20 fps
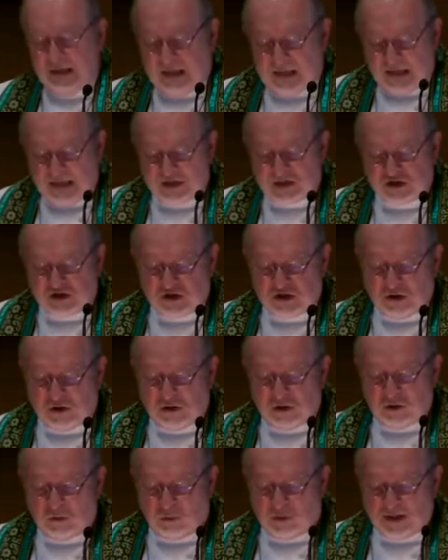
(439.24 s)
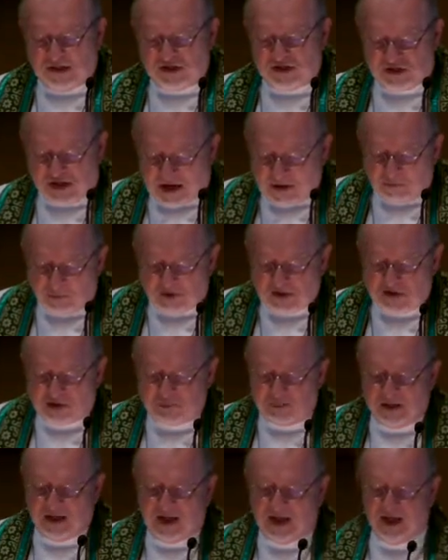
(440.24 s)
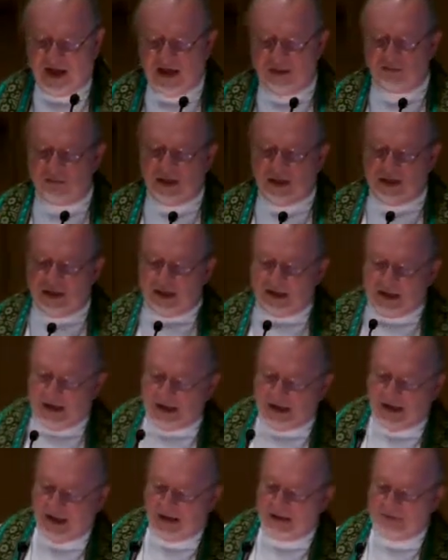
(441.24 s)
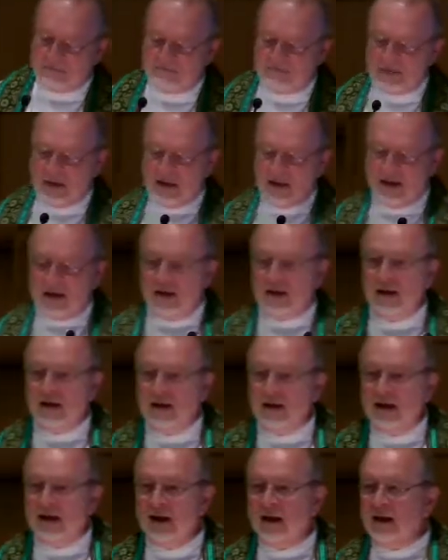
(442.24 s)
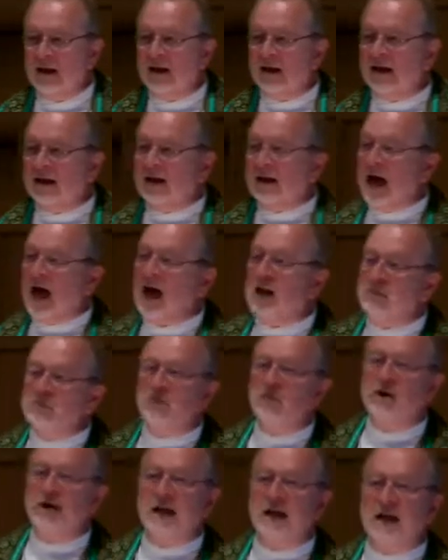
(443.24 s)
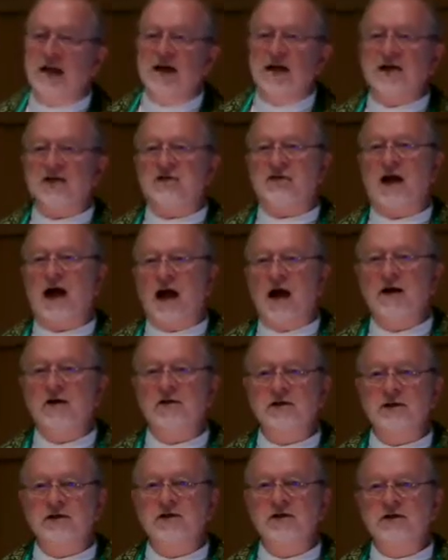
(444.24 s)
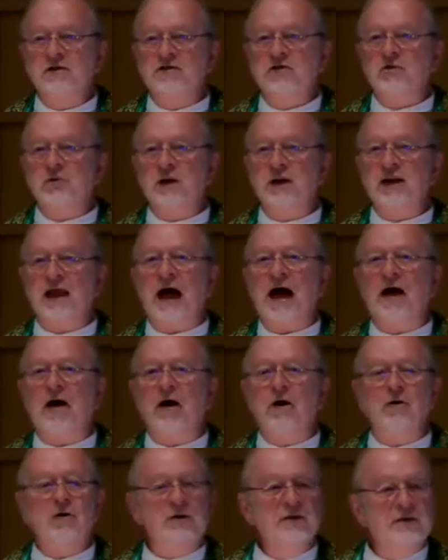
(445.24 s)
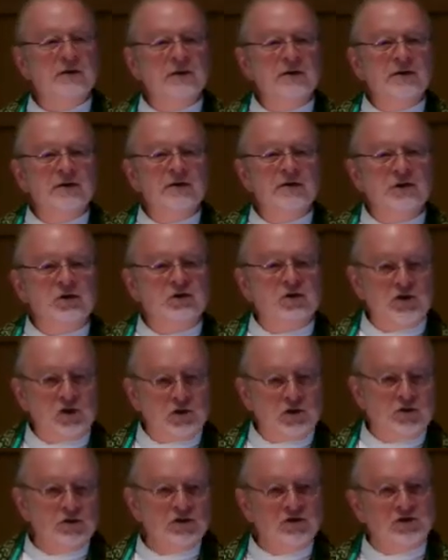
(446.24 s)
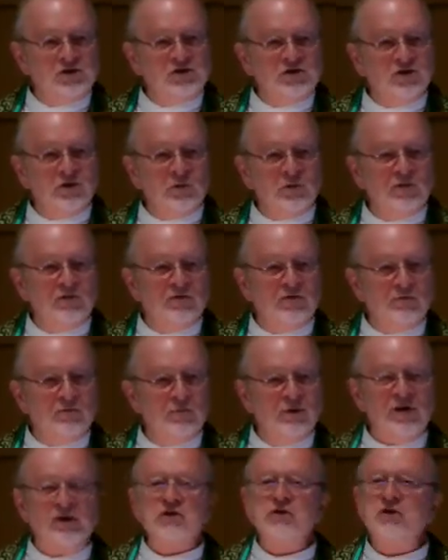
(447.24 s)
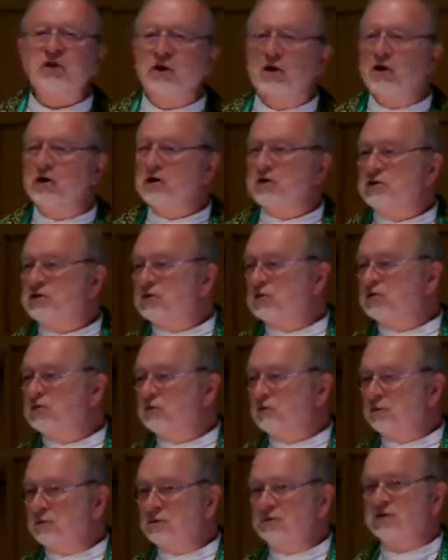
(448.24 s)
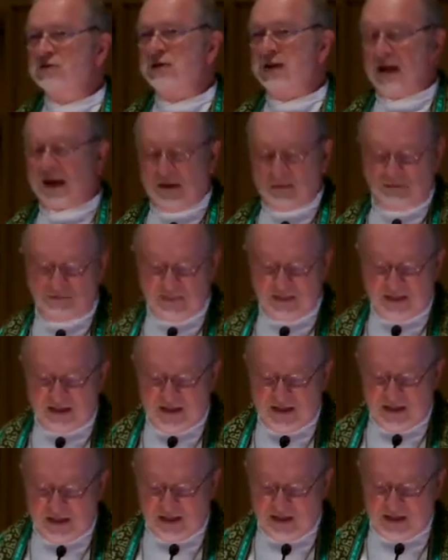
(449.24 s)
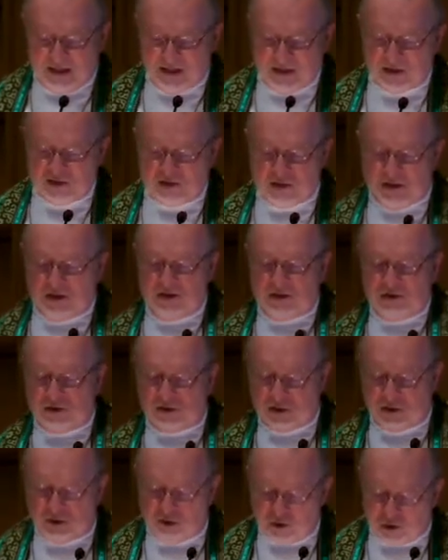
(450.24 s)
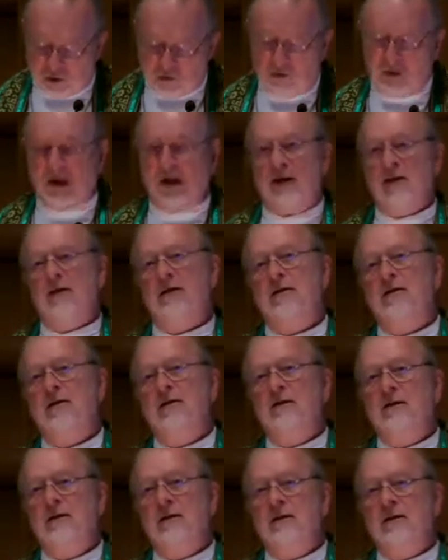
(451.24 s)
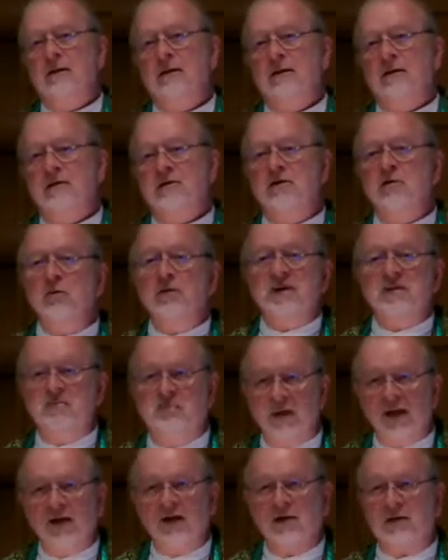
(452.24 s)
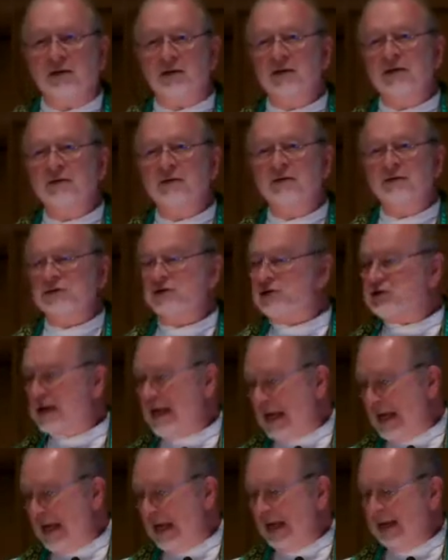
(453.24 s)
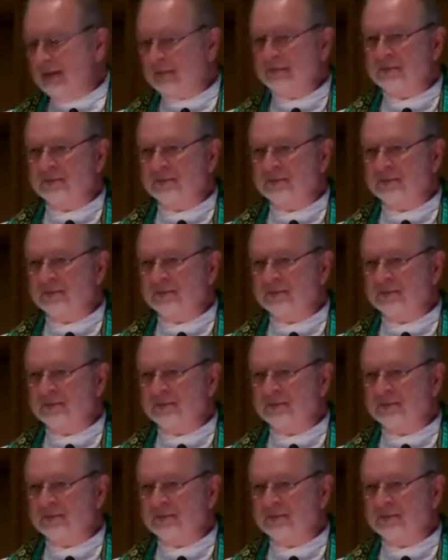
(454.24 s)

And so when Cyrus became king, God put it in his heart to allow the Jews to re return to Jerusalem and to Judah, to rebuild the city.